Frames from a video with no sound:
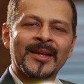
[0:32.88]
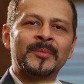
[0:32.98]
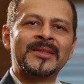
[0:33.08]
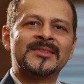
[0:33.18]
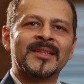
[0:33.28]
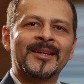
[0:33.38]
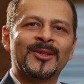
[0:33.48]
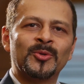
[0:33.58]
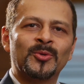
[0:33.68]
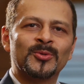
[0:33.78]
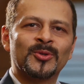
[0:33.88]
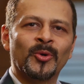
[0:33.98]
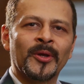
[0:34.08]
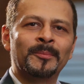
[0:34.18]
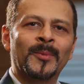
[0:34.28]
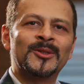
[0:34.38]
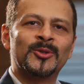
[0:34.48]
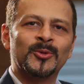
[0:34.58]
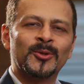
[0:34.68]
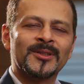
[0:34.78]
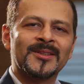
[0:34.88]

had been sent to Coimbatore